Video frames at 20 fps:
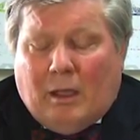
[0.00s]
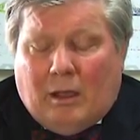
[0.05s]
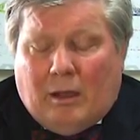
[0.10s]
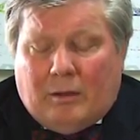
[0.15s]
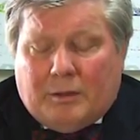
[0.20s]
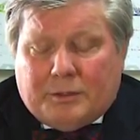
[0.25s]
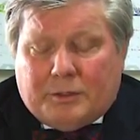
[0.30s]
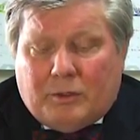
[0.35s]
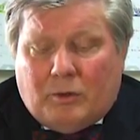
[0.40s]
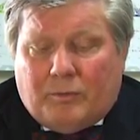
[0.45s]

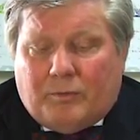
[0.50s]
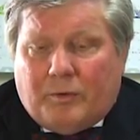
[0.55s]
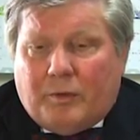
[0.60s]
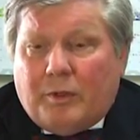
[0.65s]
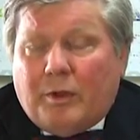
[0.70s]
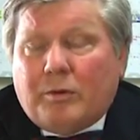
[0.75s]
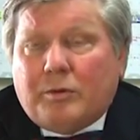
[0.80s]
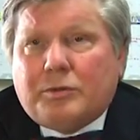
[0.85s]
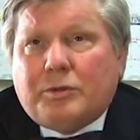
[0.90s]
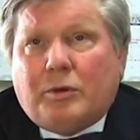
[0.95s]
Also for
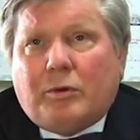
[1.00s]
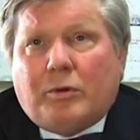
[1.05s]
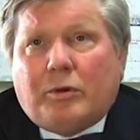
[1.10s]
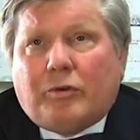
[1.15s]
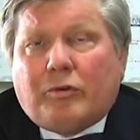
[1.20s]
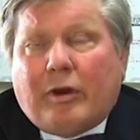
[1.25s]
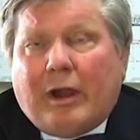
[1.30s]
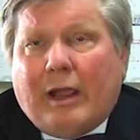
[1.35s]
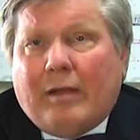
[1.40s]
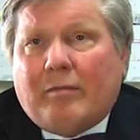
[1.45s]
those who are
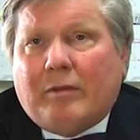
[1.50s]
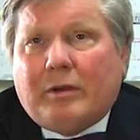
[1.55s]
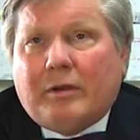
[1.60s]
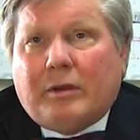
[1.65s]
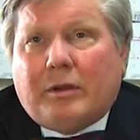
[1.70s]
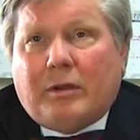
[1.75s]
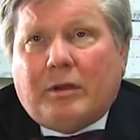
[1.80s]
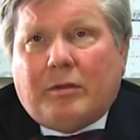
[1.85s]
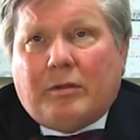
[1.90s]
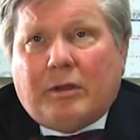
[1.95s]
traveling
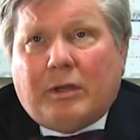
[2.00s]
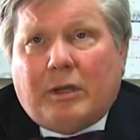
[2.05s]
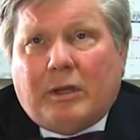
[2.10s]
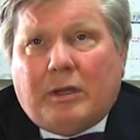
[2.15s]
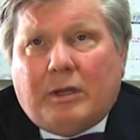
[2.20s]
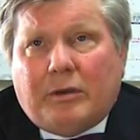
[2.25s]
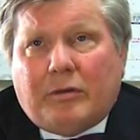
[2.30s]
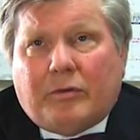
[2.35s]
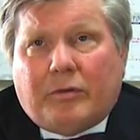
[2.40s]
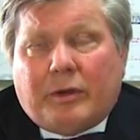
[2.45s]
to other
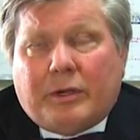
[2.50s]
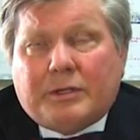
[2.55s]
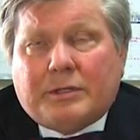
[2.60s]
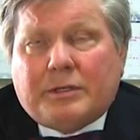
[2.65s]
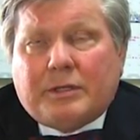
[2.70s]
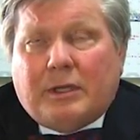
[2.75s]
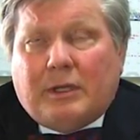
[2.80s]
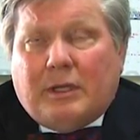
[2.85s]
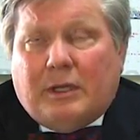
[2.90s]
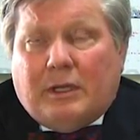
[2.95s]

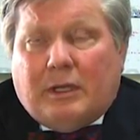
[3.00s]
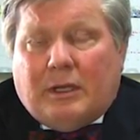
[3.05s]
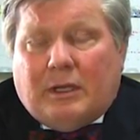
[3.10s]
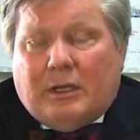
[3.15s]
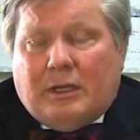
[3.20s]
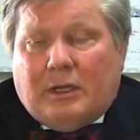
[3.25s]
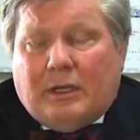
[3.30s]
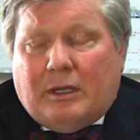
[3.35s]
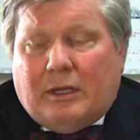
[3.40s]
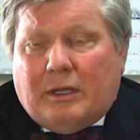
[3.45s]
countries
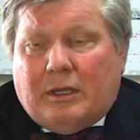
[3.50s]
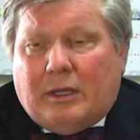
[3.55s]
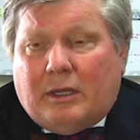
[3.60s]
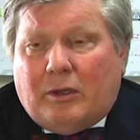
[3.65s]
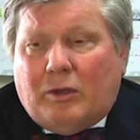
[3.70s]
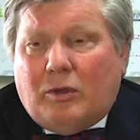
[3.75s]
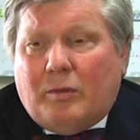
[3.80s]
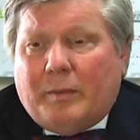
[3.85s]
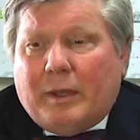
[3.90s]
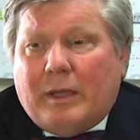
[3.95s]

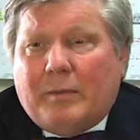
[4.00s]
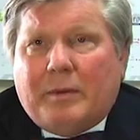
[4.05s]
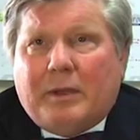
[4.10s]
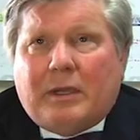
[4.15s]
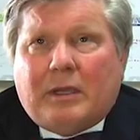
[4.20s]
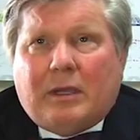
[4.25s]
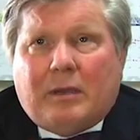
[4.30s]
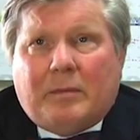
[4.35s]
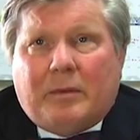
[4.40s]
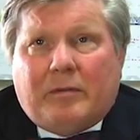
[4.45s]
who may
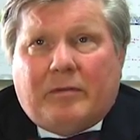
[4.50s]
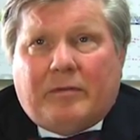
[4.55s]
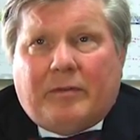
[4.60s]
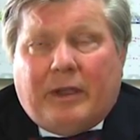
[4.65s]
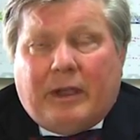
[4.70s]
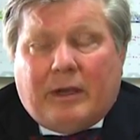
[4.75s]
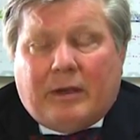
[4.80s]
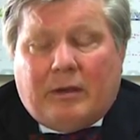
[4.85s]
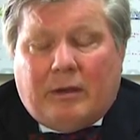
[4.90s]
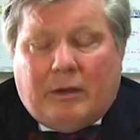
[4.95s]
become
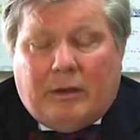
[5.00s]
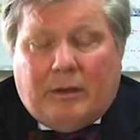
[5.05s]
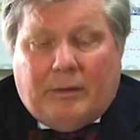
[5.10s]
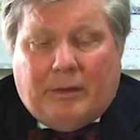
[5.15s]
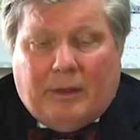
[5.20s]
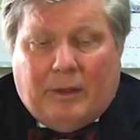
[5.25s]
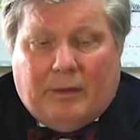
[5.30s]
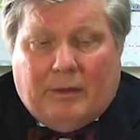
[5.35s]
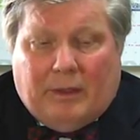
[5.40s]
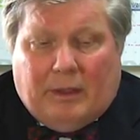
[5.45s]
infected.
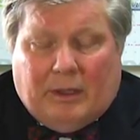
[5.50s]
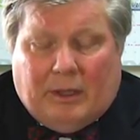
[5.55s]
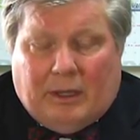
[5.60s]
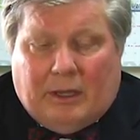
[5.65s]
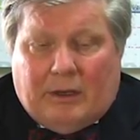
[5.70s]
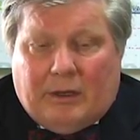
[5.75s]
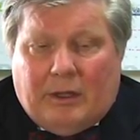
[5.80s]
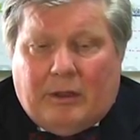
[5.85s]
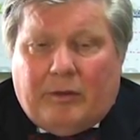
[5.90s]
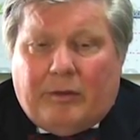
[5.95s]

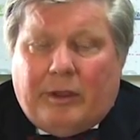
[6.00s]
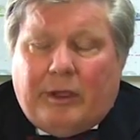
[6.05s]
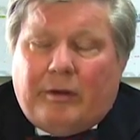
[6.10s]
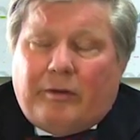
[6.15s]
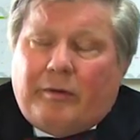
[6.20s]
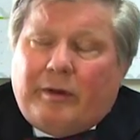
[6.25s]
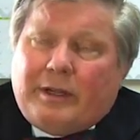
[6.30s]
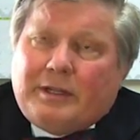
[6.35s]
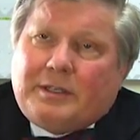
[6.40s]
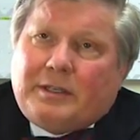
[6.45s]
Another
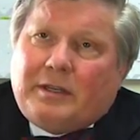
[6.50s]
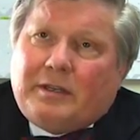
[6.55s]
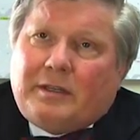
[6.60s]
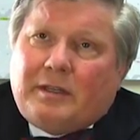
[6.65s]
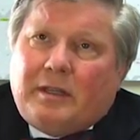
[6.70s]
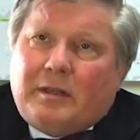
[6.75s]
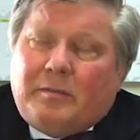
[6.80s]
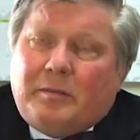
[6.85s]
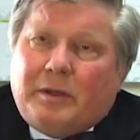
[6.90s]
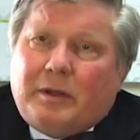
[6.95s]
interesting
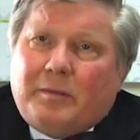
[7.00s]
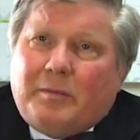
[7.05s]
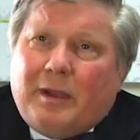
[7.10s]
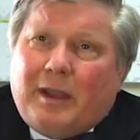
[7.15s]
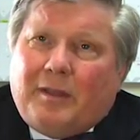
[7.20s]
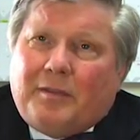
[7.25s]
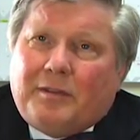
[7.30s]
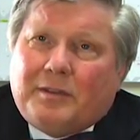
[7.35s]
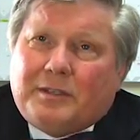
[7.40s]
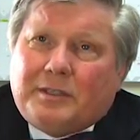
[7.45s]
tidbit
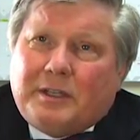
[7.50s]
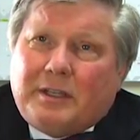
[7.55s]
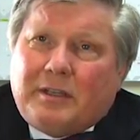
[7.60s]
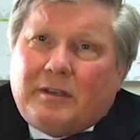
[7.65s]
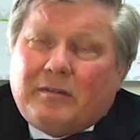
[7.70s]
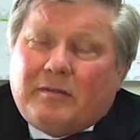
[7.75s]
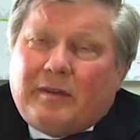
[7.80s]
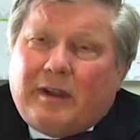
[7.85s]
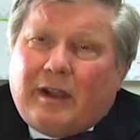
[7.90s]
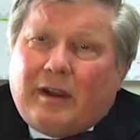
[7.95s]
about the
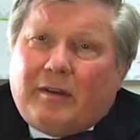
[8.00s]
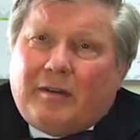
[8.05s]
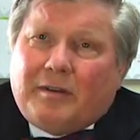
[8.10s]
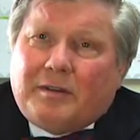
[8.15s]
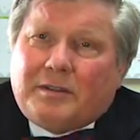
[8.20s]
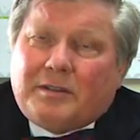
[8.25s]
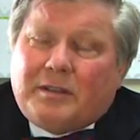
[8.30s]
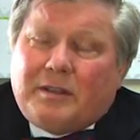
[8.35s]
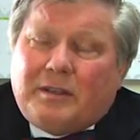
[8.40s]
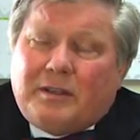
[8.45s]
Zika
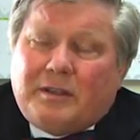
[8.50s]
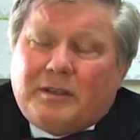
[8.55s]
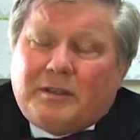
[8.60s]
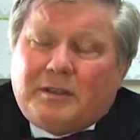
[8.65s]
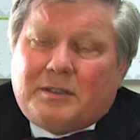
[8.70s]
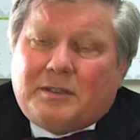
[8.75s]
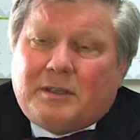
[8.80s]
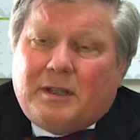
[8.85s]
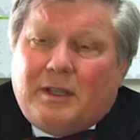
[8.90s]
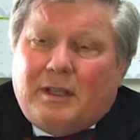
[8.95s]
virus
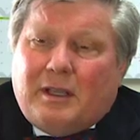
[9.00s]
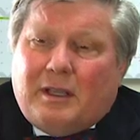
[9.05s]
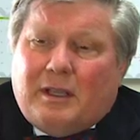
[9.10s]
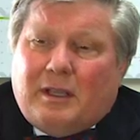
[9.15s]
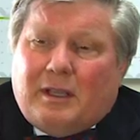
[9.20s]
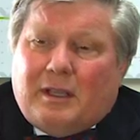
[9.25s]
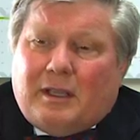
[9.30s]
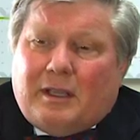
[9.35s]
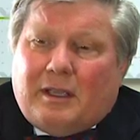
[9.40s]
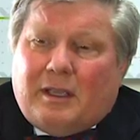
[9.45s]
is
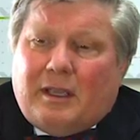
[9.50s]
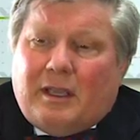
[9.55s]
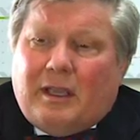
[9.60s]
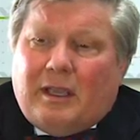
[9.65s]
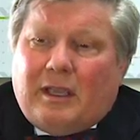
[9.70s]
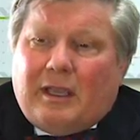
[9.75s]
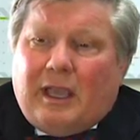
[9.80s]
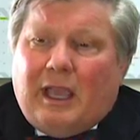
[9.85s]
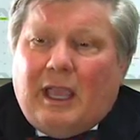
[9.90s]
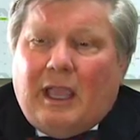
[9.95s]

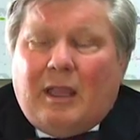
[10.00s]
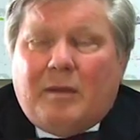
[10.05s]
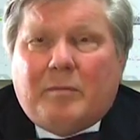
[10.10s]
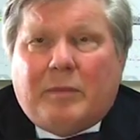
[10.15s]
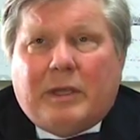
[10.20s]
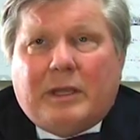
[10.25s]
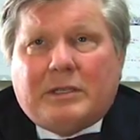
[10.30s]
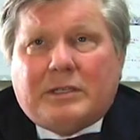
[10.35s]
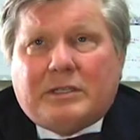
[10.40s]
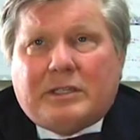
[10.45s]
it can
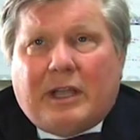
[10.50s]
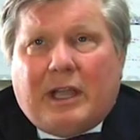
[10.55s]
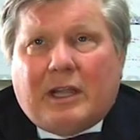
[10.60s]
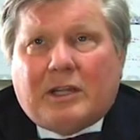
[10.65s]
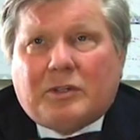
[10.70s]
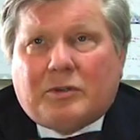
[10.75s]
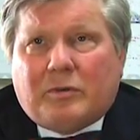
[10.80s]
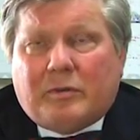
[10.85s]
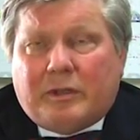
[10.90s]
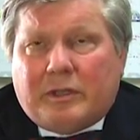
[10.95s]
be
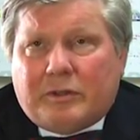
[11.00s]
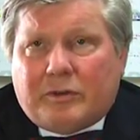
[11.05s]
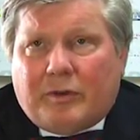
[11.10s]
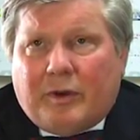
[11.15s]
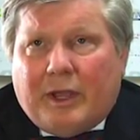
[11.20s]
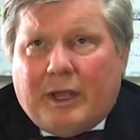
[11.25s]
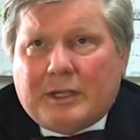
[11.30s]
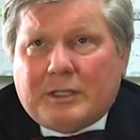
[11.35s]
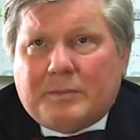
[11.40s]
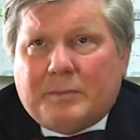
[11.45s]
sexually
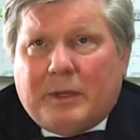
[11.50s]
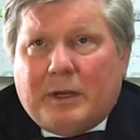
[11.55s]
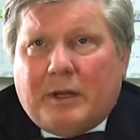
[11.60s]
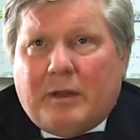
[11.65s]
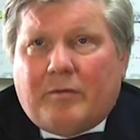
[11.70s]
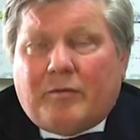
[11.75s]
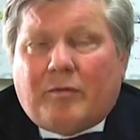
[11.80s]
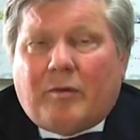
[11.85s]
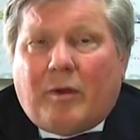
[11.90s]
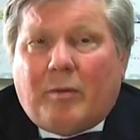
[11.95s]

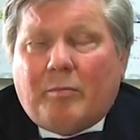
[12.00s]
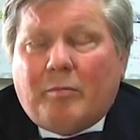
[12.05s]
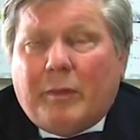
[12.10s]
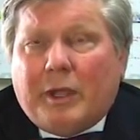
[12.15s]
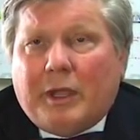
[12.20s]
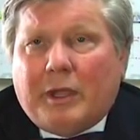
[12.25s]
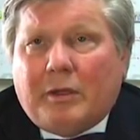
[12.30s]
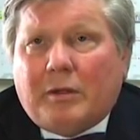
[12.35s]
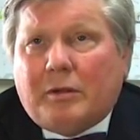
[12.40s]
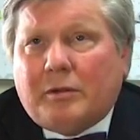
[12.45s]
transmitted from
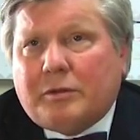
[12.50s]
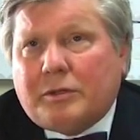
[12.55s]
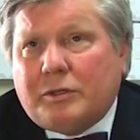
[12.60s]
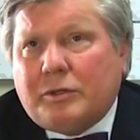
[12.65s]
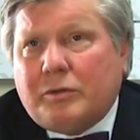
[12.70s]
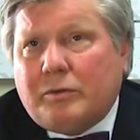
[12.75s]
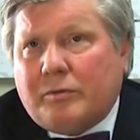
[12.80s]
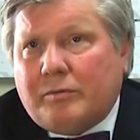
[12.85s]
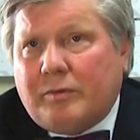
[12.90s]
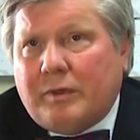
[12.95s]
male
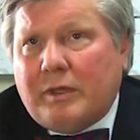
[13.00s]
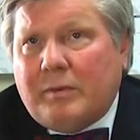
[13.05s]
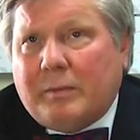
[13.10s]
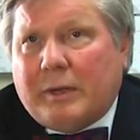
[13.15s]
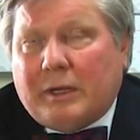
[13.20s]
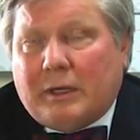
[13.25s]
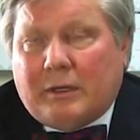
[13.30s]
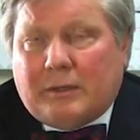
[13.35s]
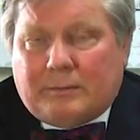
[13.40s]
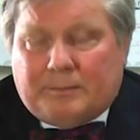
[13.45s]
to female.